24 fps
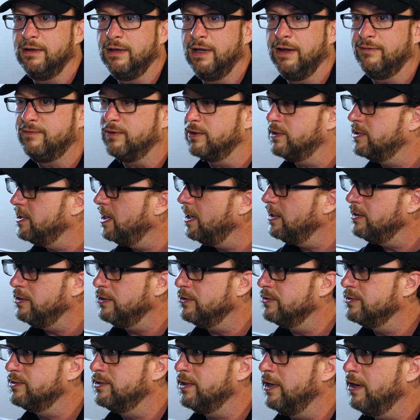after 10
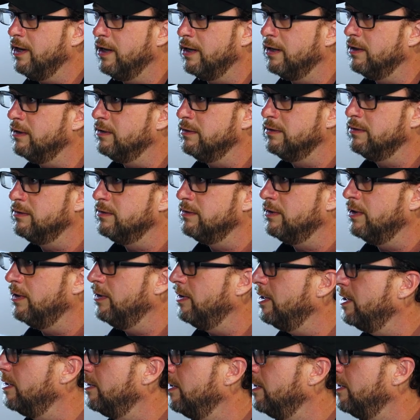years there, I